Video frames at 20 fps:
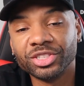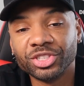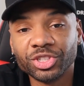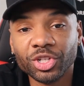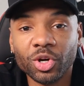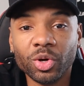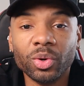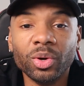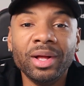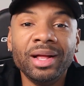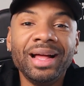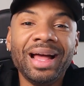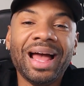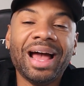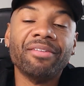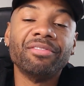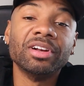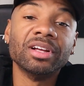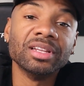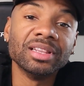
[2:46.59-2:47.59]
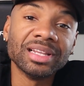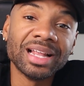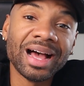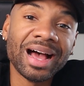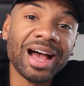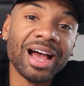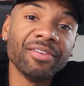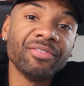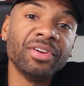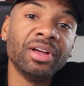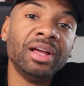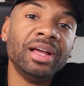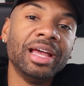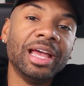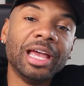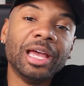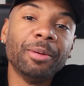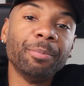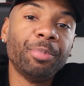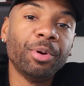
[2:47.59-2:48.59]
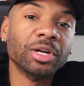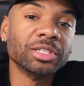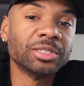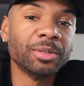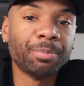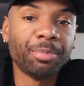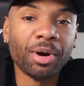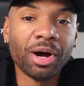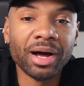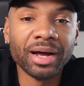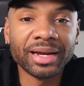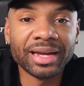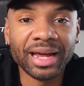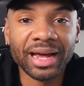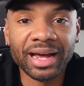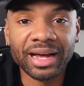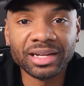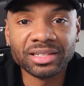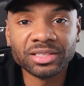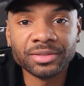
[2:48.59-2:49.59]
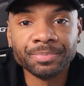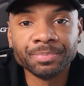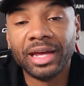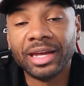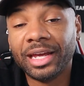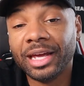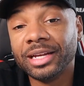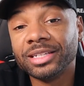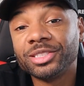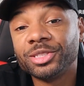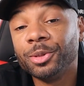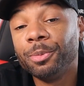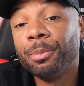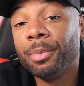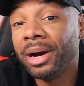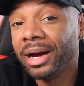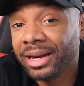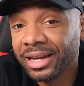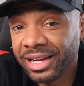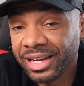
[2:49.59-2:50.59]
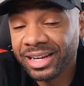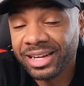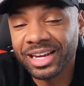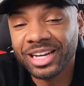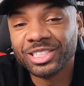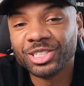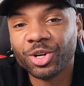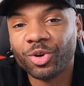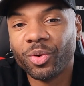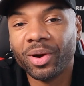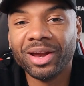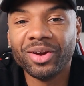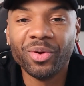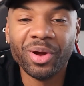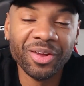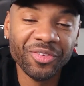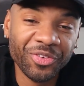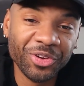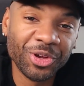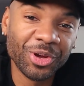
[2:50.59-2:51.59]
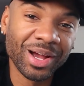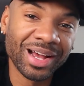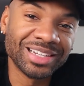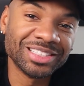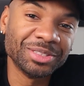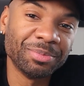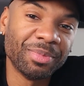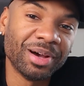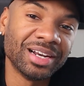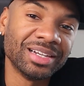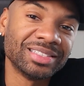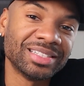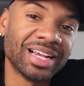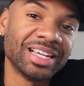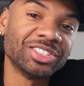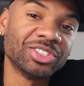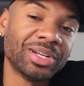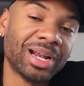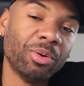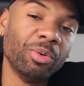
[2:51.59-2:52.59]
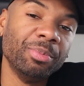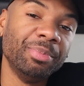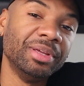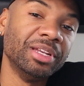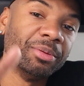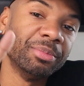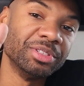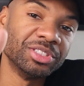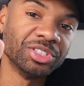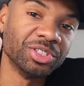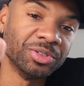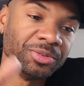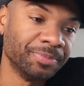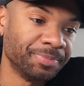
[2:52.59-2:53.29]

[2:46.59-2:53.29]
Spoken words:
So having a live in-person podcast and getting some money is a great way for you guys to monetize. So that would be number 2.